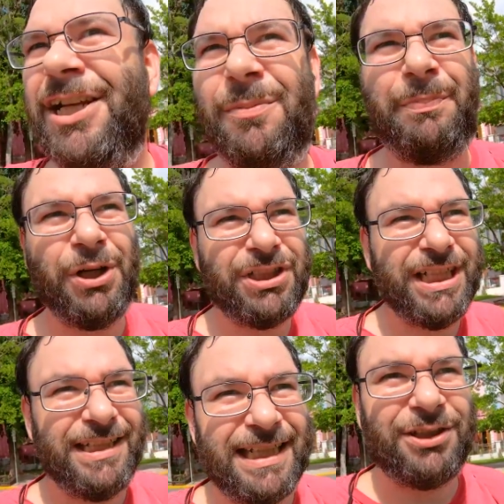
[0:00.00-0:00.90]
You know,
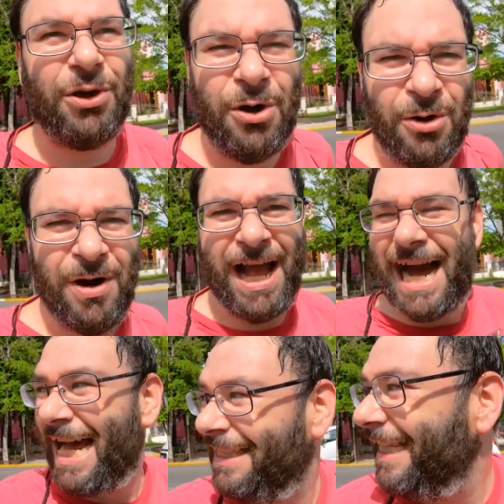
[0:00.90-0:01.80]
pushing this whole
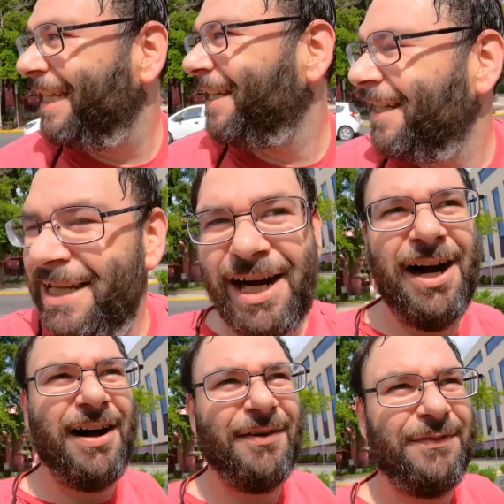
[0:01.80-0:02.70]
idea
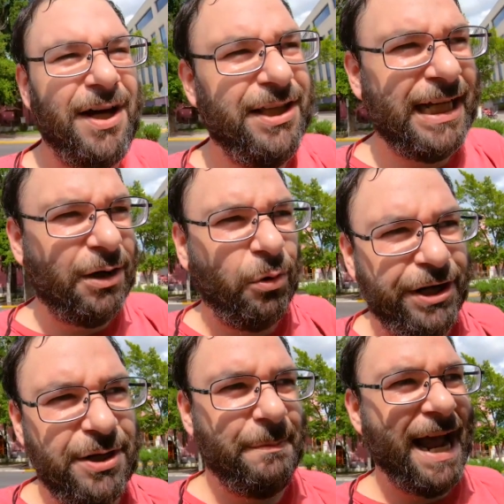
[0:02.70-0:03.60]
of uh, you got to
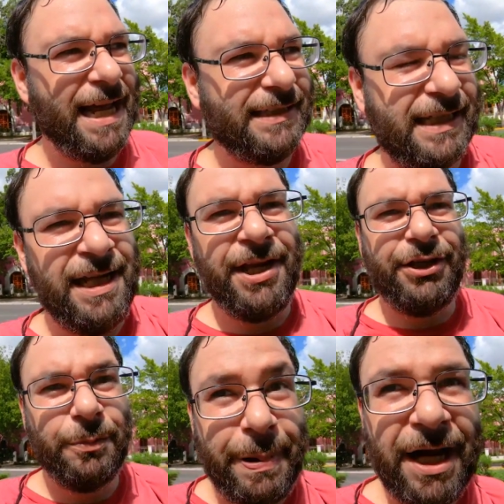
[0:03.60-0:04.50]
wear your mask,
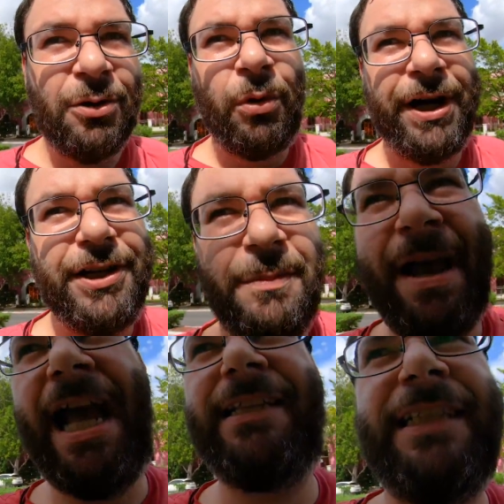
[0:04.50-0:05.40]
you better wear your
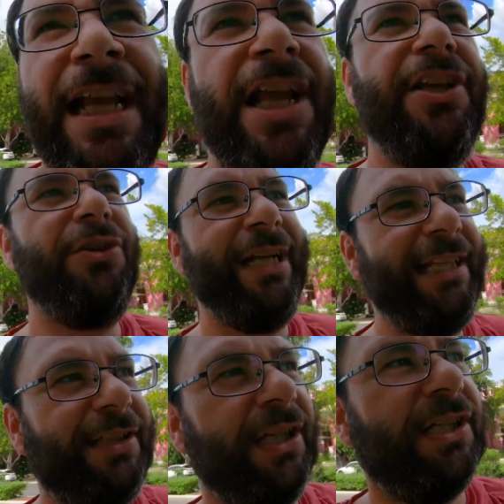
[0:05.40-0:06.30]
mask, you
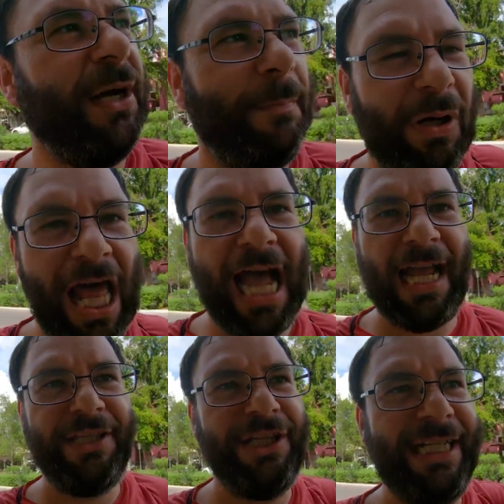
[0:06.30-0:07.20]
need to
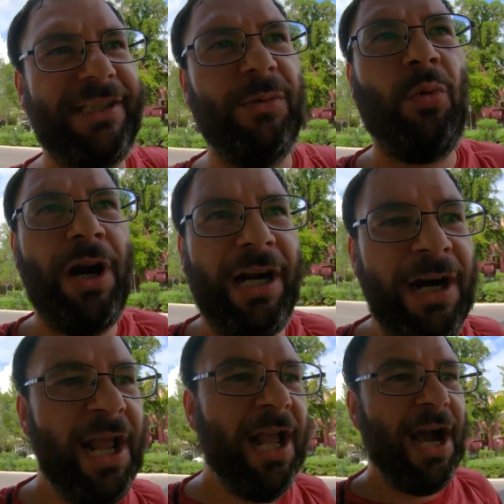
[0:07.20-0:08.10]
comply, you need to
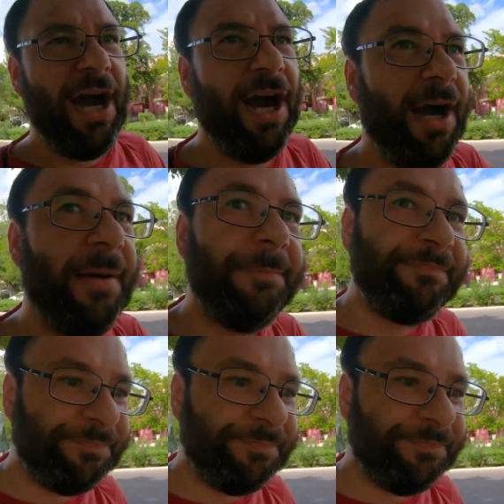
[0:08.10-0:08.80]
wear, um,